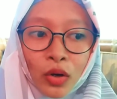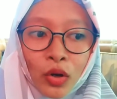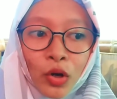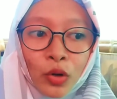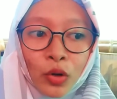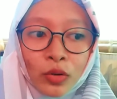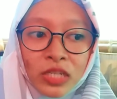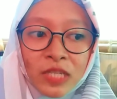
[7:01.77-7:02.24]

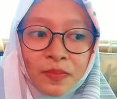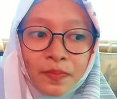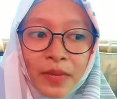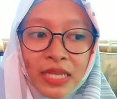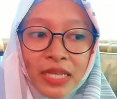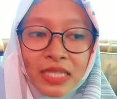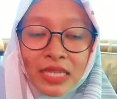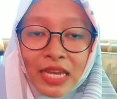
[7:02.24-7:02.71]
who
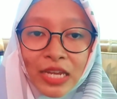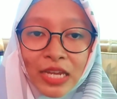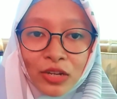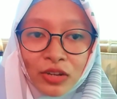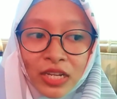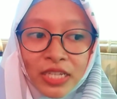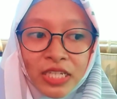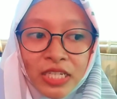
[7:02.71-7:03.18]
speaks
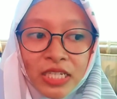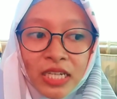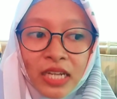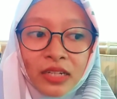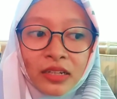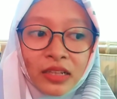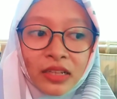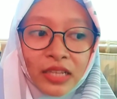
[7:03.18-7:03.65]

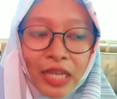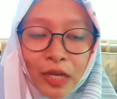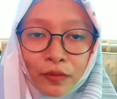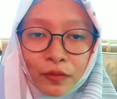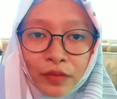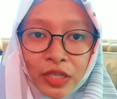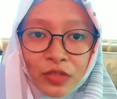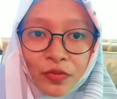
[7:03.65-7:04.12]
Indonesian
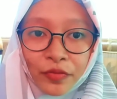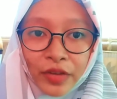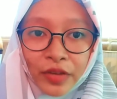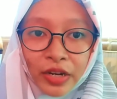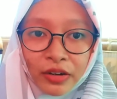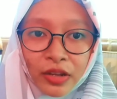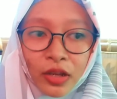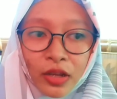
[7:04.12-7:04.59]
language
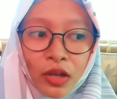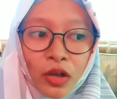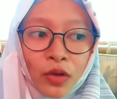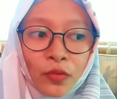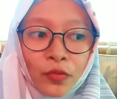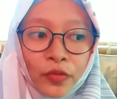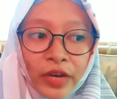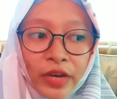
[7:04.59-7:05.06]
very
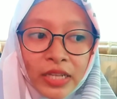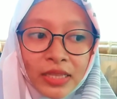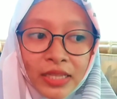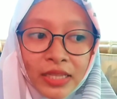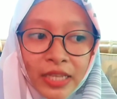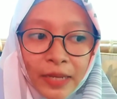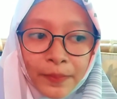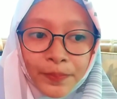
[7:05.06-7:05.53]

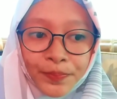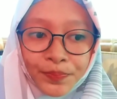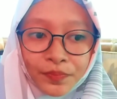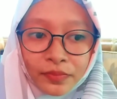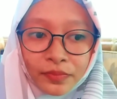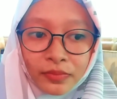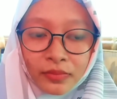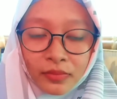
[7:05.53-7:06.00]
fluently.
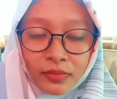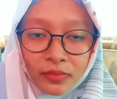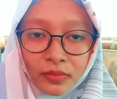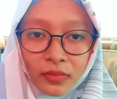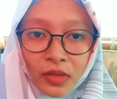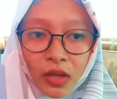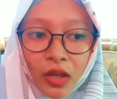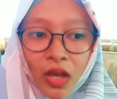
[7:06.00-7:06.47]

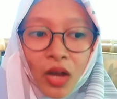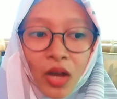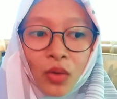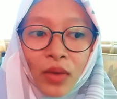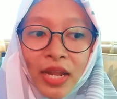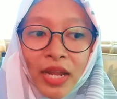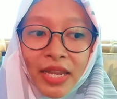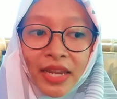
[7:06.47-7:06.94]

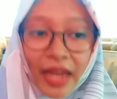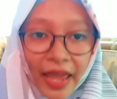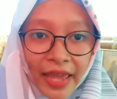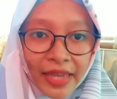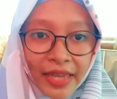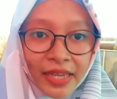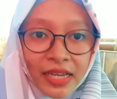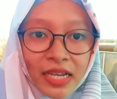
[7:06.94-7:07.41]
One
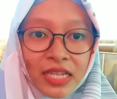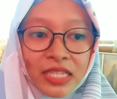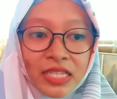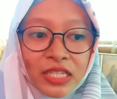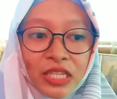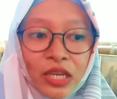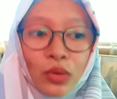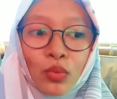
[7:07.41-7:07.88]
day,
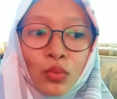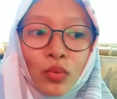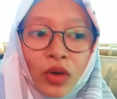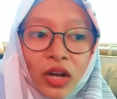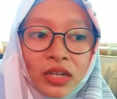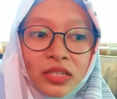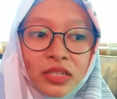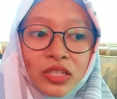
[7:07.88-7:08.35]
she
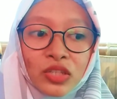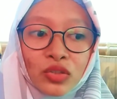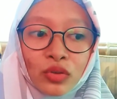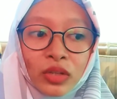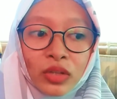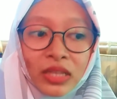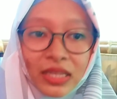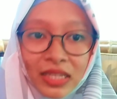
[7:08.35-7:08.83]
wants
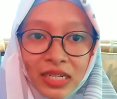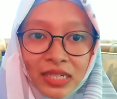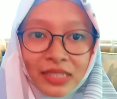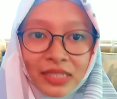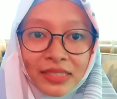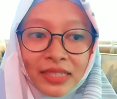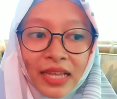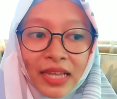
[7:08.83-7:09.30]
to
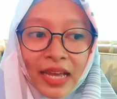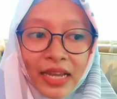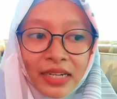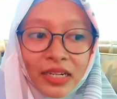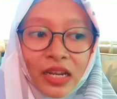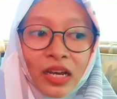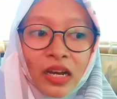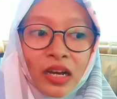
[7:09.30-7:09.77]
learn
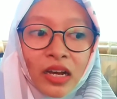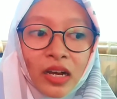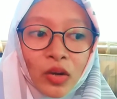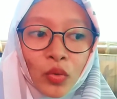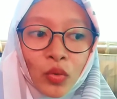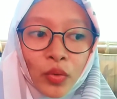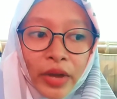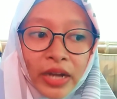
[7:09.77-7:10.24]
and
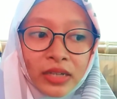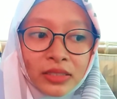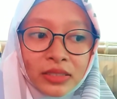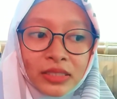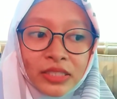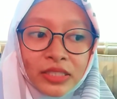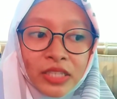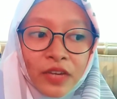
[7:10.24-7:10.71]
acquire
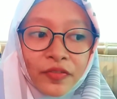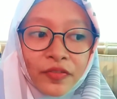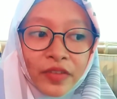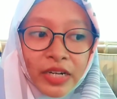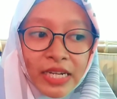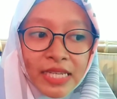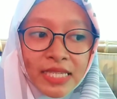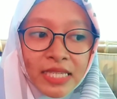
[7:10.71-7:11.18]

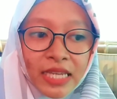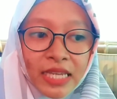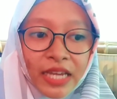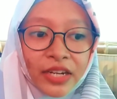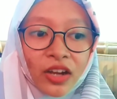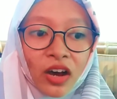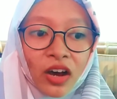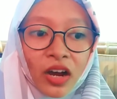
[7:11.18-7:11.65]
Japanese
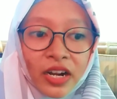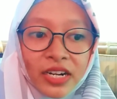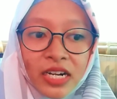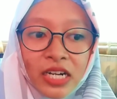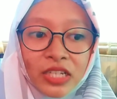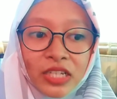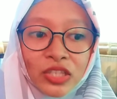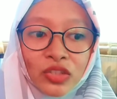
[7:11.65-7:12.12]
in
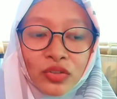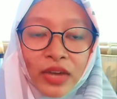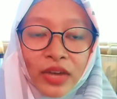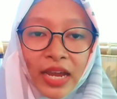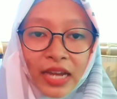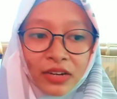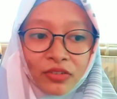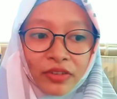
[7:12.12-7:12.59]
order to
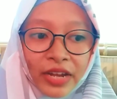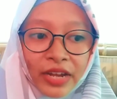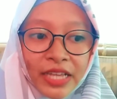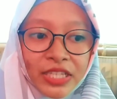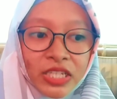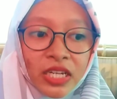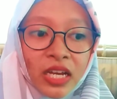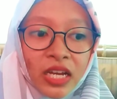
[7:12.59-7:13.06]

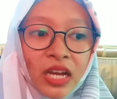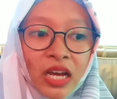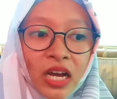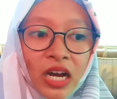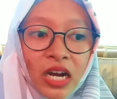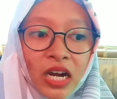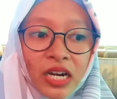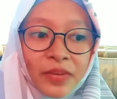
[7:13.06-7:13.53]
enrich
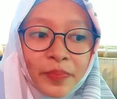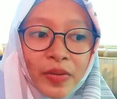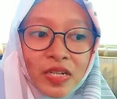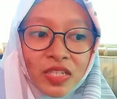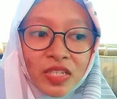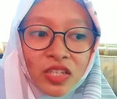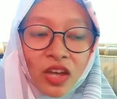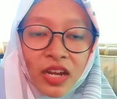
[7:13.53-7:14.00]
her
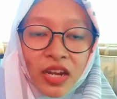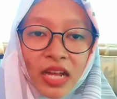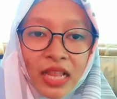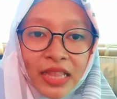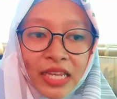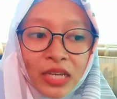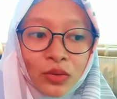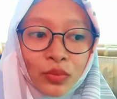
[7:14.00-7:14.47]

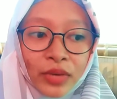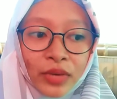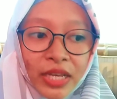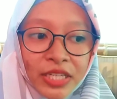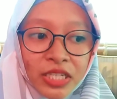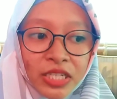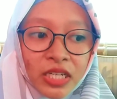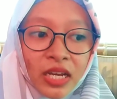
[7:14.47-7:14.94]
personal
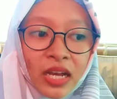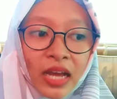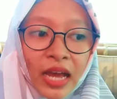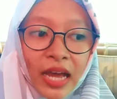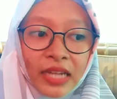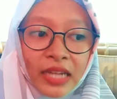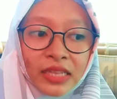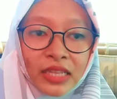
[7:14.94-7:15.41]
language
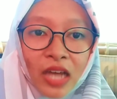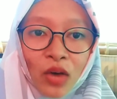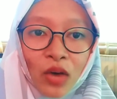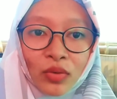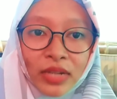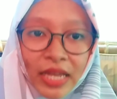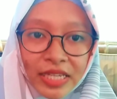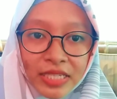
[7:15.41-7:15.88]
and
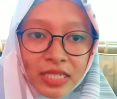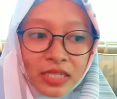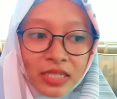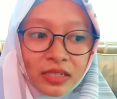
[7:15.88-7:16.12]
knowledge.